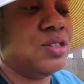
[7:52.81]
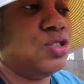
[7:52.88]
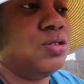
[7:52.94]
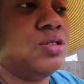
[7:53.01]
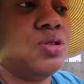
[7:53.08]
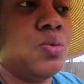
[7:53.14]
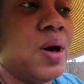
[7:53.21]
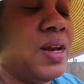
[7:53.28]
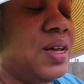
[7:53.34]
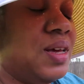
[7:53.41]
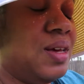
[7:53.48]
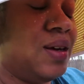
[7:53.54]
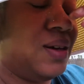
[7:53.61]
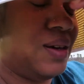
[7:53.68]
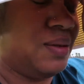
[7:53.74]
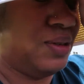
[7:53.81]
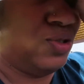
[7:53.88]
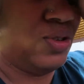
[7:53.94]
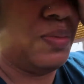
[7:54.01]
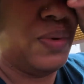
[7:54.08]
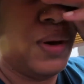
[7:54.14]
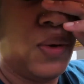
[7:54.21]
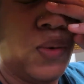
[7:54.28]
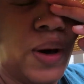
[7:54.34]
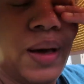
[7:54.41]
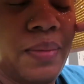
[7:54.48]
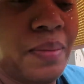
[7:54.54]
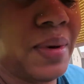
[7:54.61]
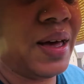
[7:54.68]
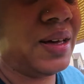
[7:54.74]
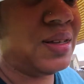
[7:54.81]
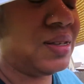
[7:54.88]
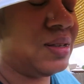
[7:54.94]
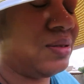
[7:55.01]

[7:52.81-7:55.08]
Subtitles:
sweating, dripping wet mess.